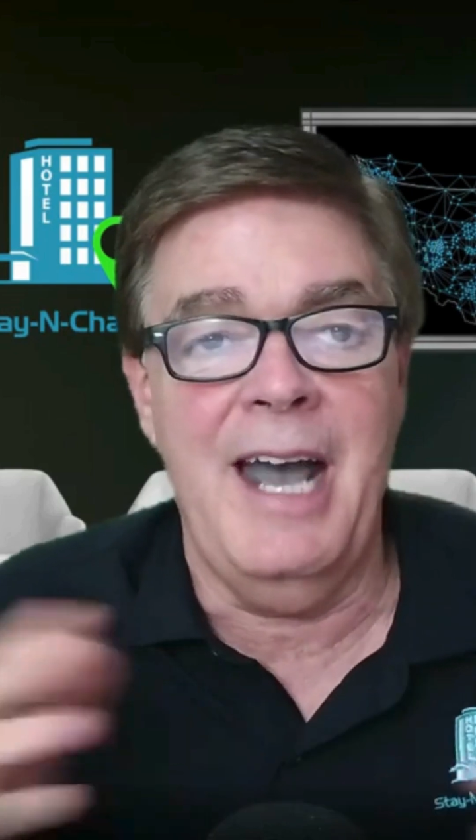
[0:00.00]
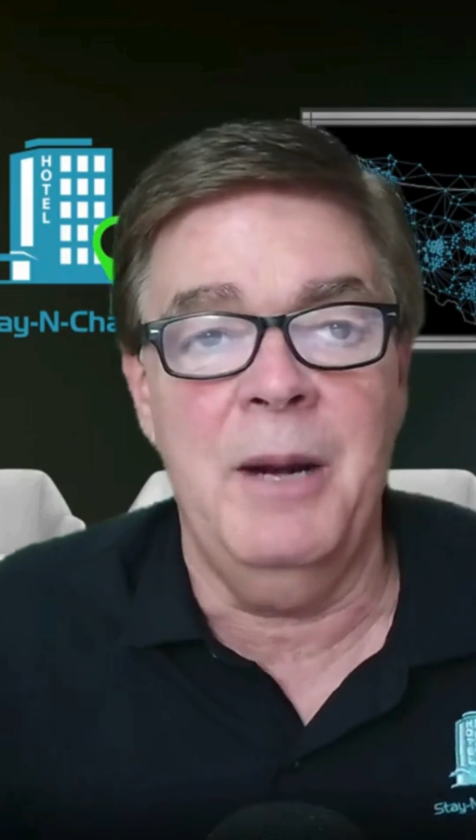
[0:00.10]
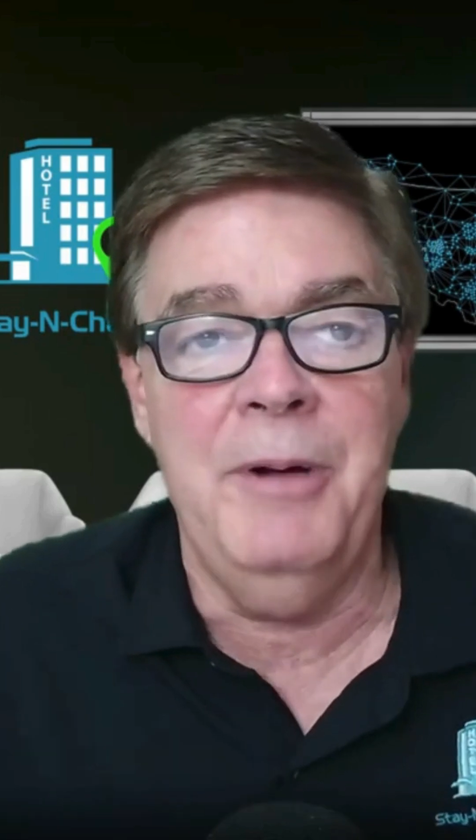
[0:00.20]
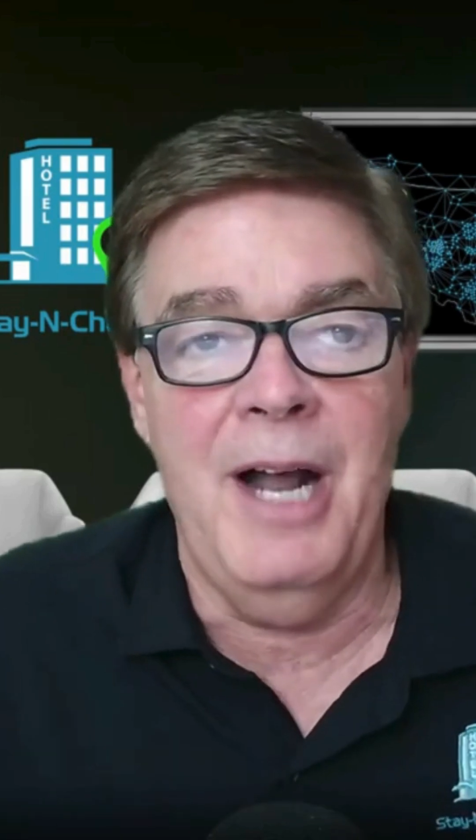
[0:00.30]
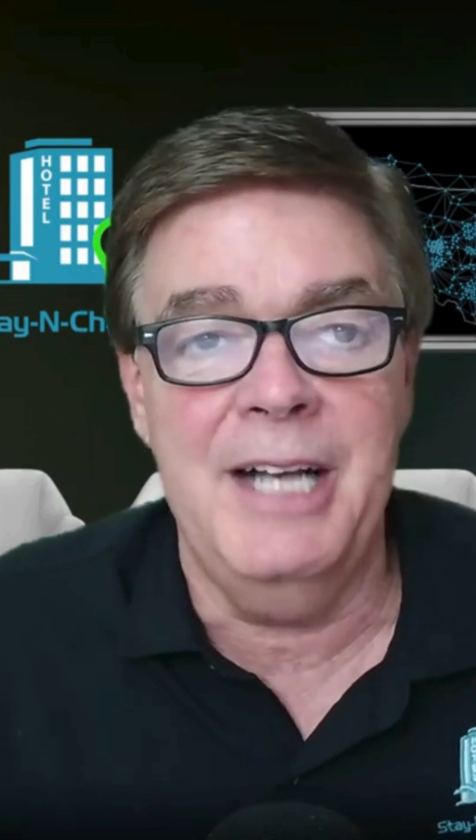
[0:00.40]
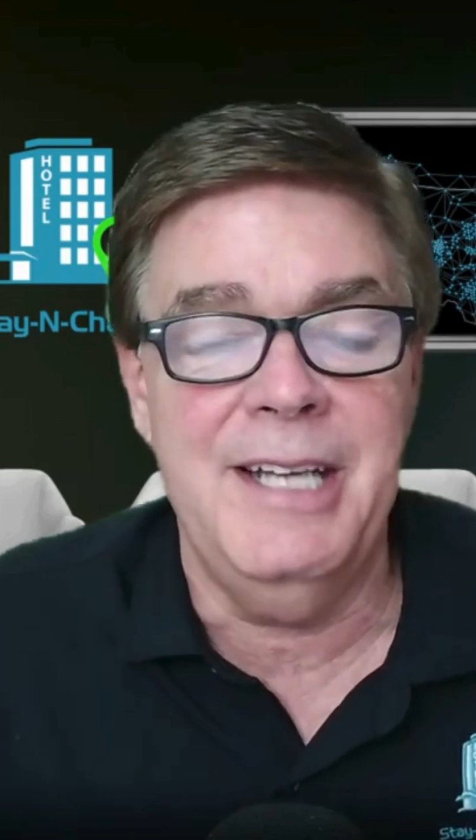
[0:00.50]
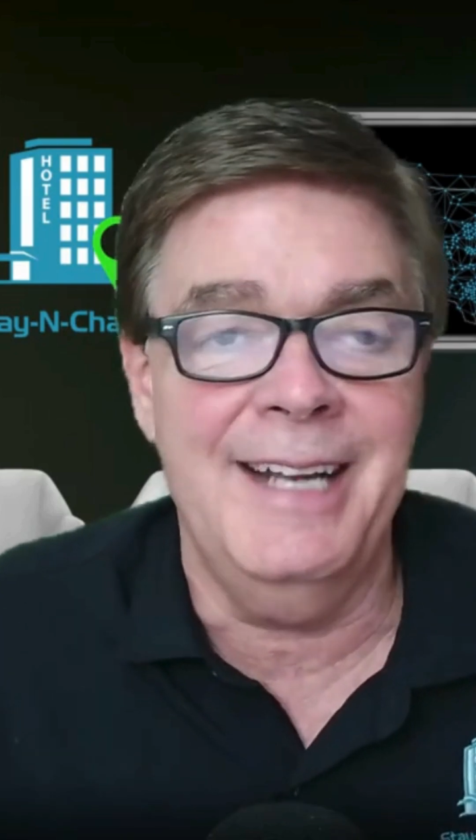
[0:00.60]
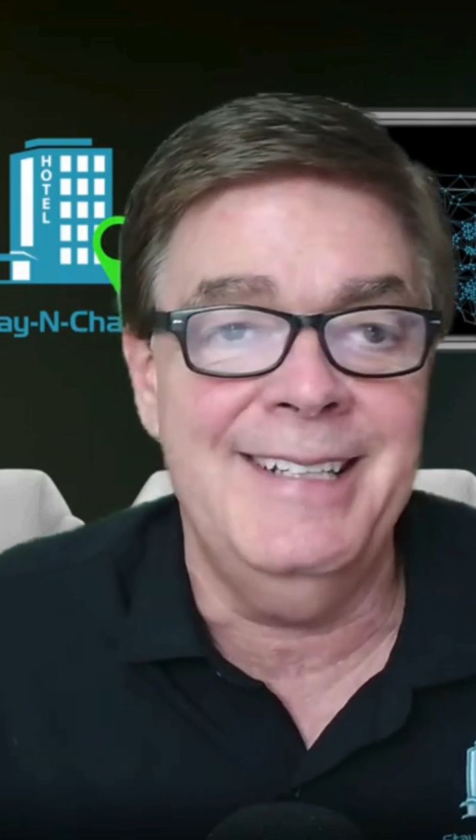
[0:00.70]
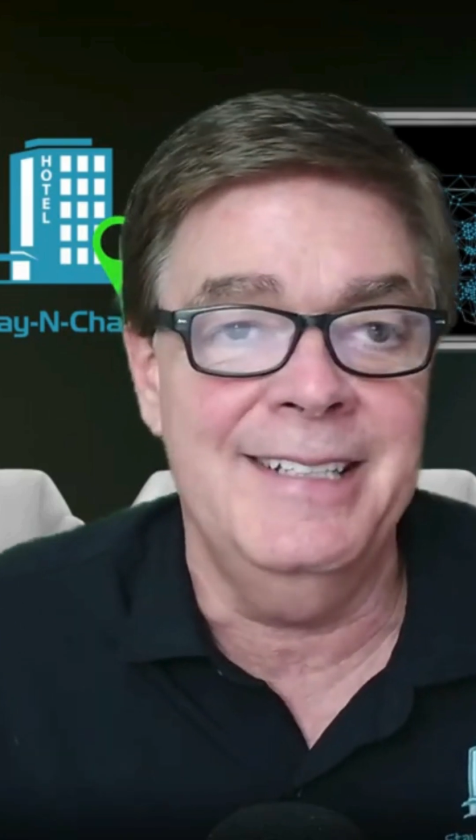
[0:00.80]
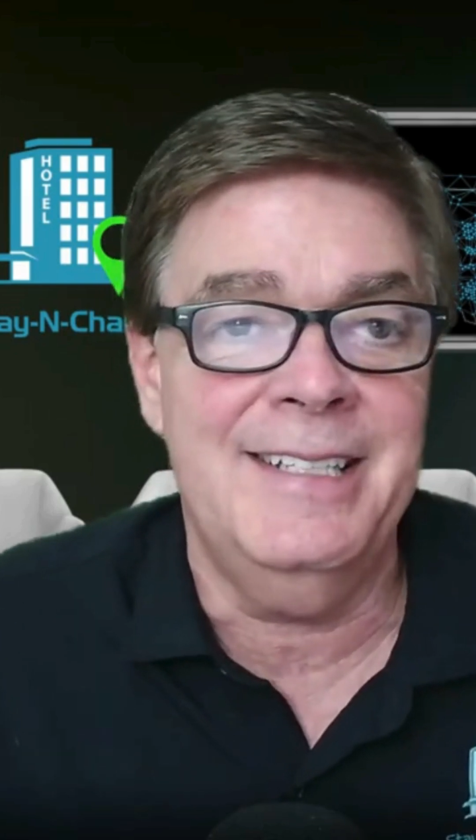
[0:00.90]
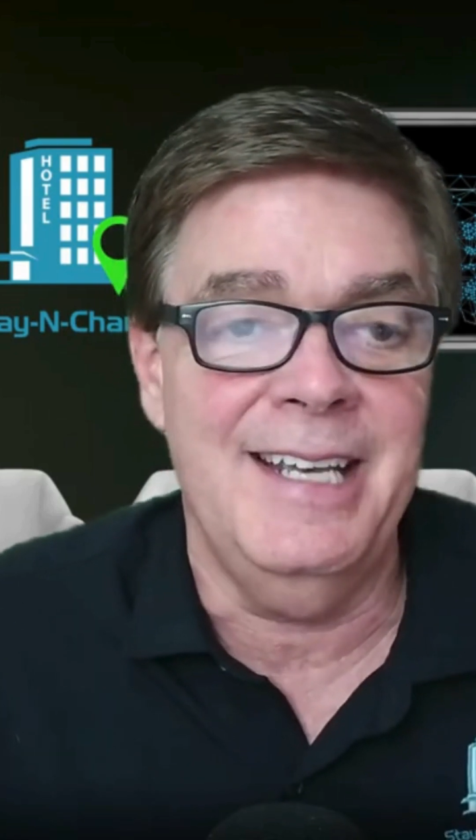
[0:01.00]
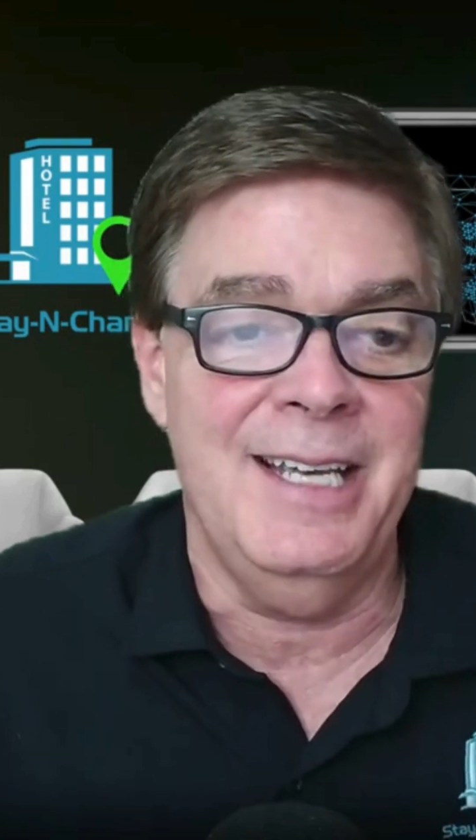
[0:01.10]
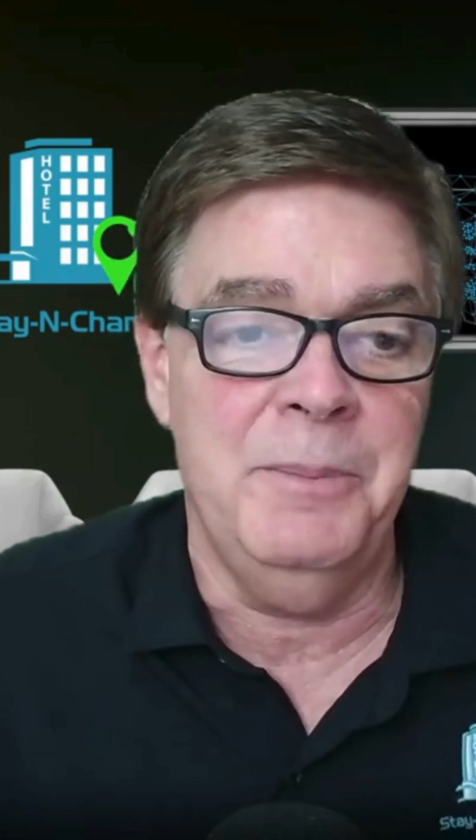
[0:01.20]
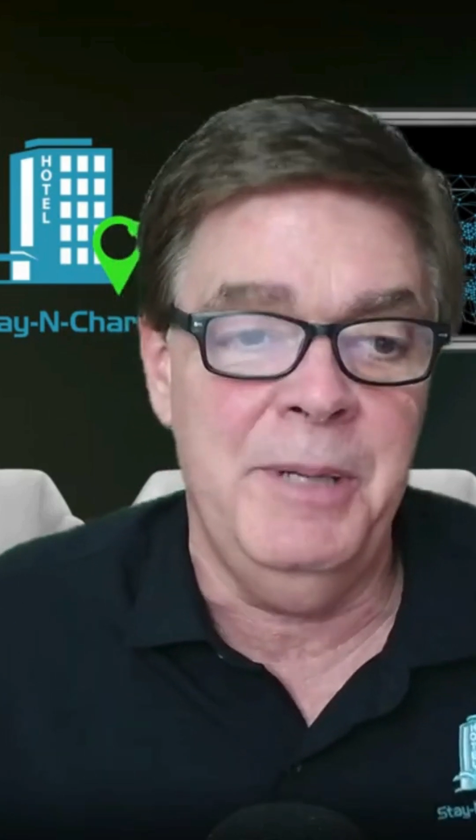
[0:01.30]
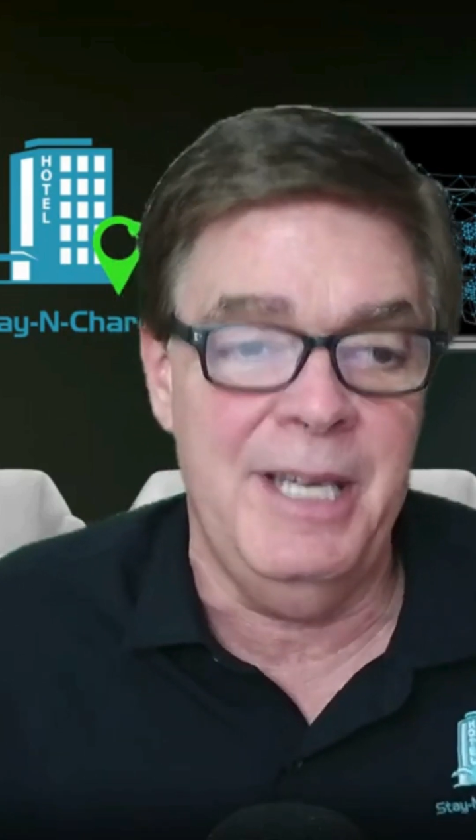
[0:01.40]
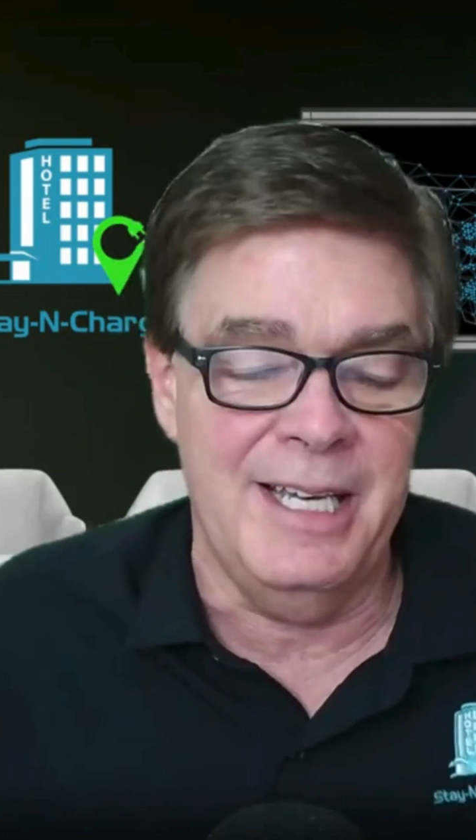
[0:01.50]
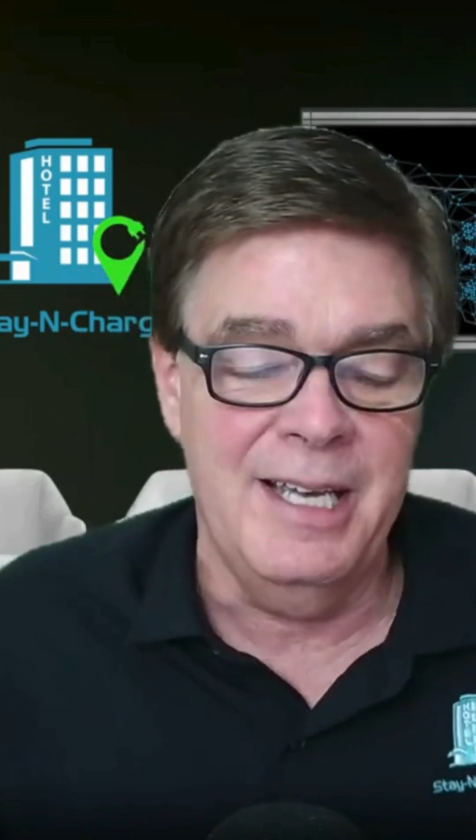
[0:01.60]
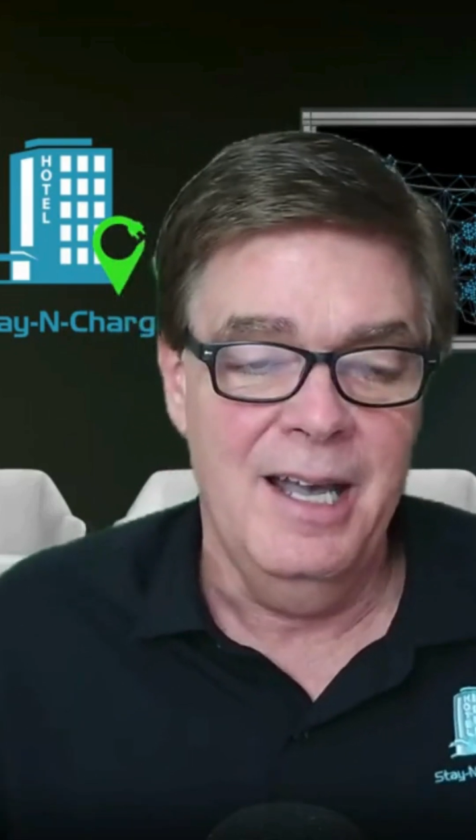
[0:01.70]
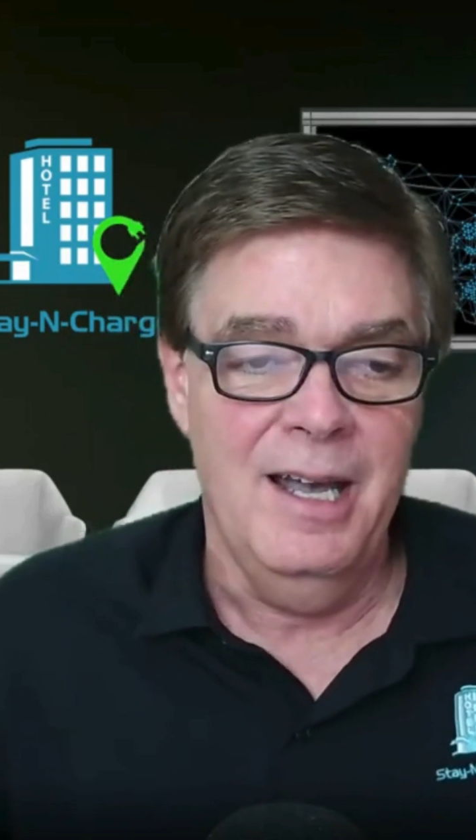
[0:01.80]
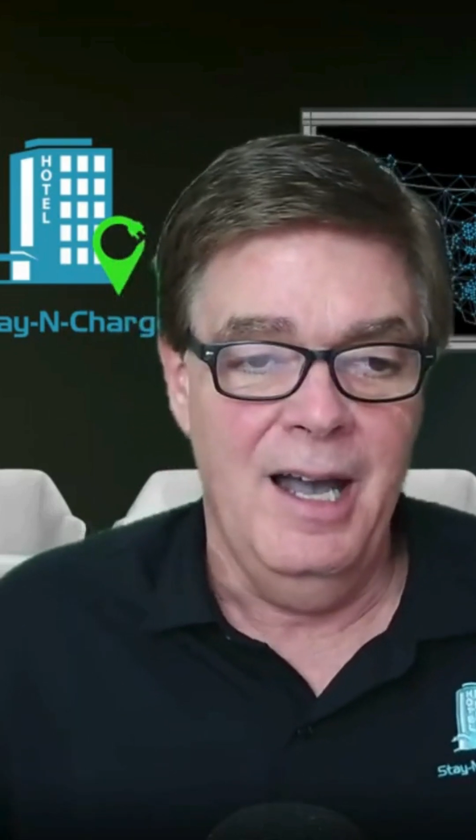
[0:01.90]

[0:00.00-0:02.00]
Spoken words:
project in TEP,